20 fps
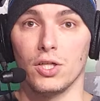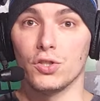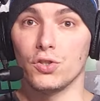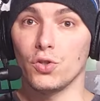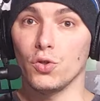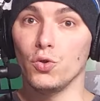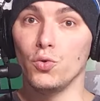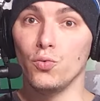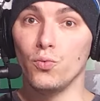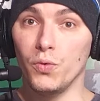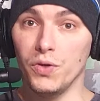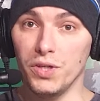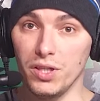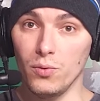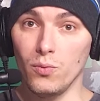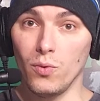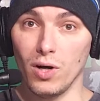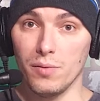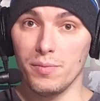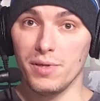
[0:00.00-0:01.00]
So you really
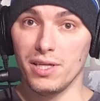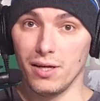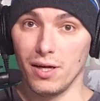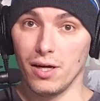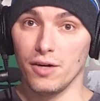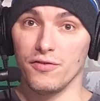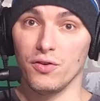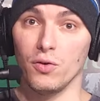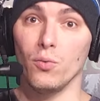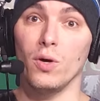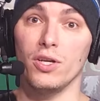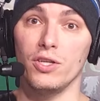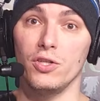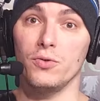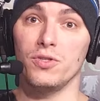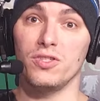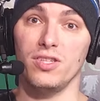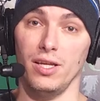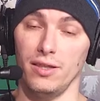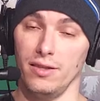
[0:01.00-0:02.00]
want to be careful when you
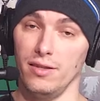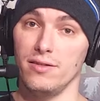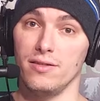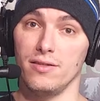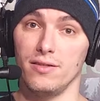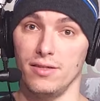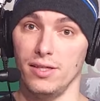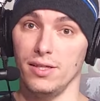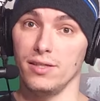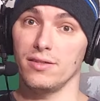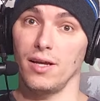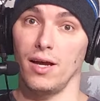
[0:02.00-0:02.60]
set these things